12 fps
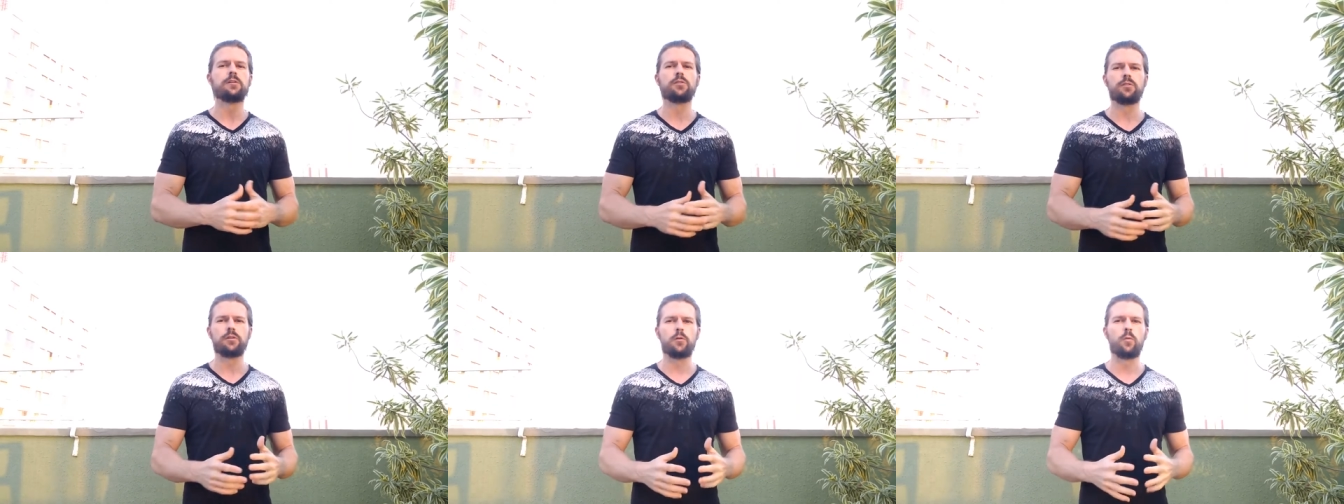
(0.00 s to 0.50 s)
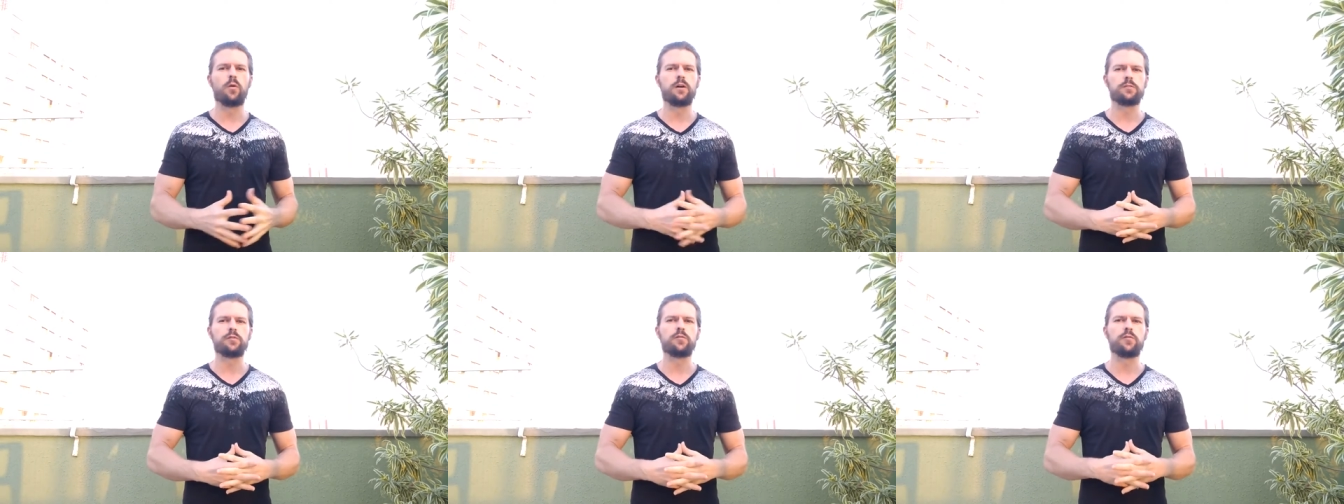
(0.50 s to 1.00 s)
You're going to
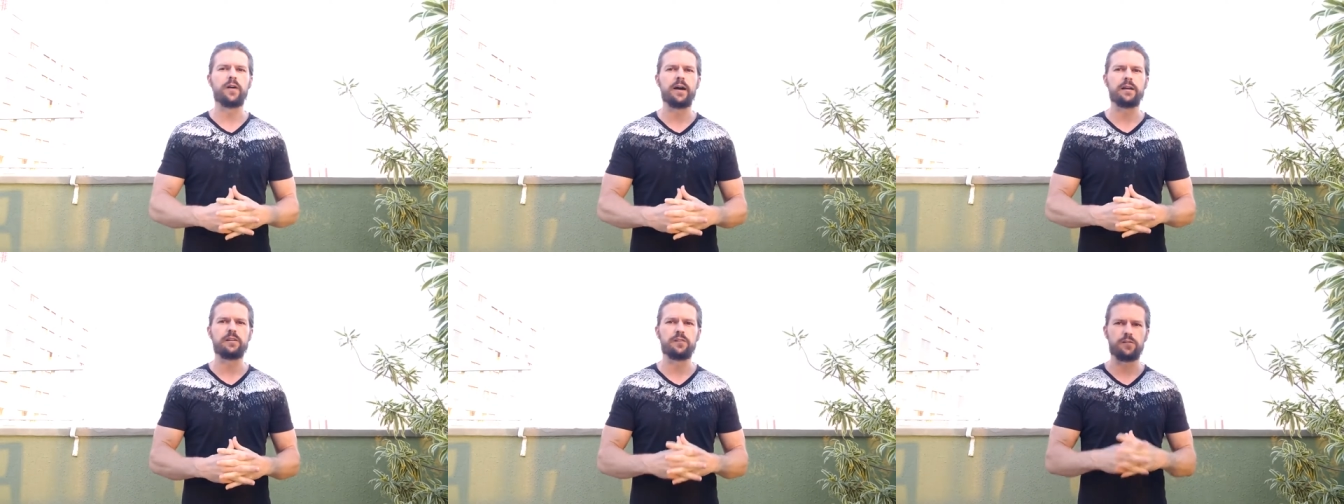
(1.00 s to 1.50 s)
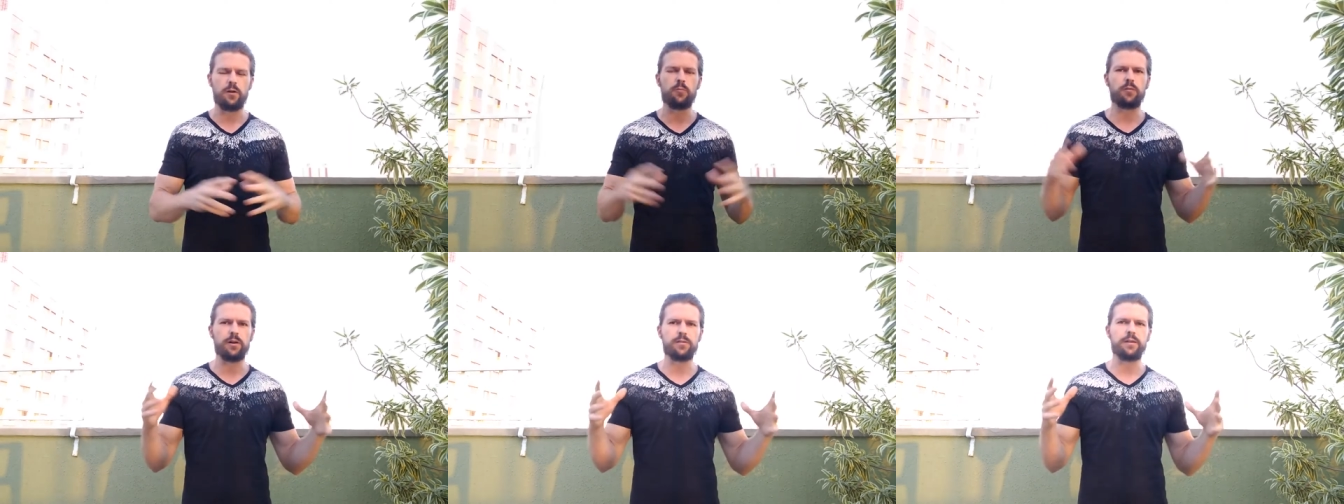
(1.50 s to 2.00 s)
want to find
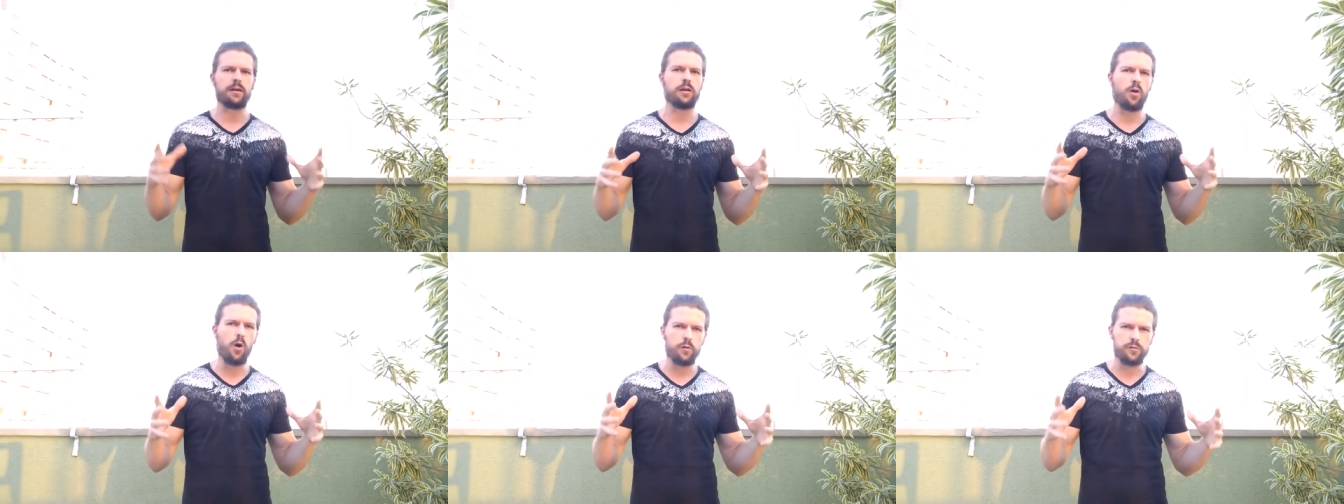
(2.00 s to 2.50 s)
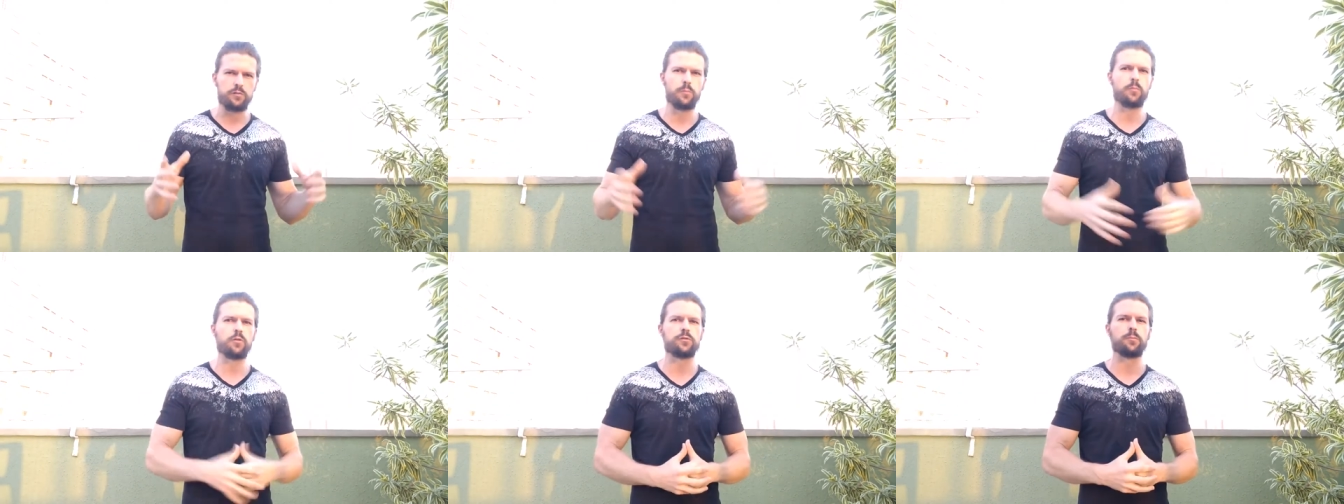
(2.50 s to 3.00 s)
somewhere that can host
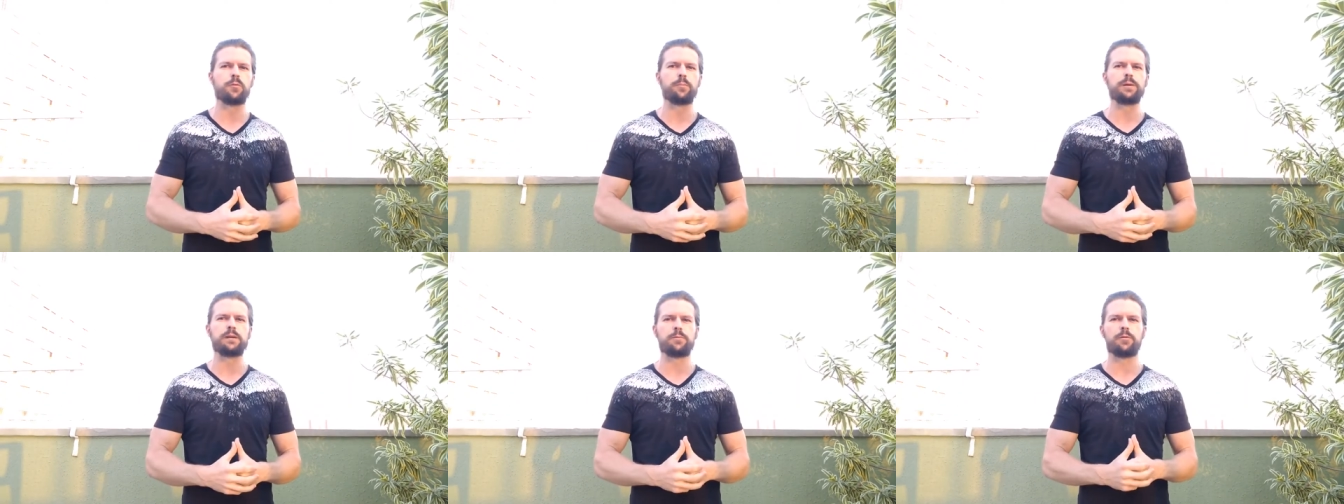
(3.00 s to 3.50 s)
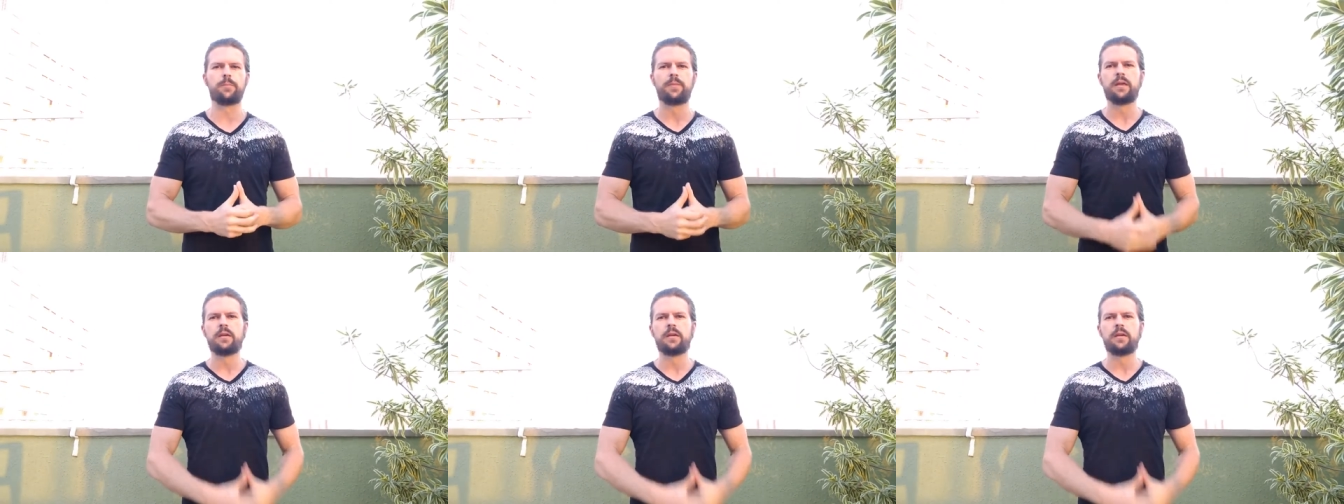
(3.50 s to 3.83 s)
multiple people.